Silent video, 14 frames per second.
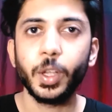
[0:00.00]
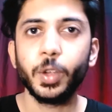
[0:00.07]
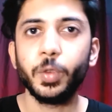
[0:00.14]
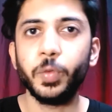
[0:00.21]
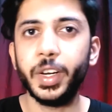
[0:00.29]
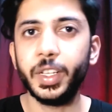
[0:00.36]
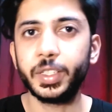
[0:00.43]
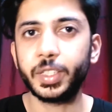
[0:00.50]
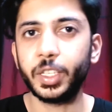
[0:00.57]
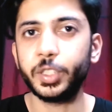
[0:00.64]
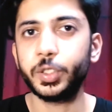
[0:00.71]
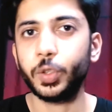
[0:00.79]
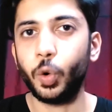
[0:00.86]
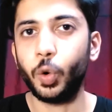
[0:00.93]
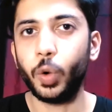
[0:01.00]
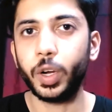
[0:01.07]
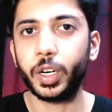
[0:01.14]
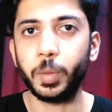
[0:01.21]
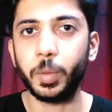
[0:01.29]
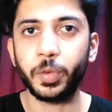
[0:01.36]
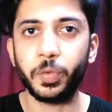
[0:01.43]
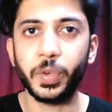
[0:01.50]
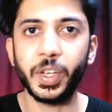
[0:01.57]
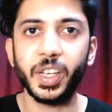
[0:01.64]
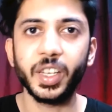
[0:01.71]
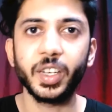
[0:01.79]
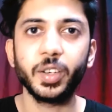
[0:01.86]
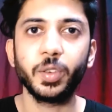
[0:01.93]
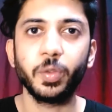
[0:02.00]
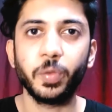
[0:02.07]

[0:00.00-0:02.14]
We discuss overcoming fear,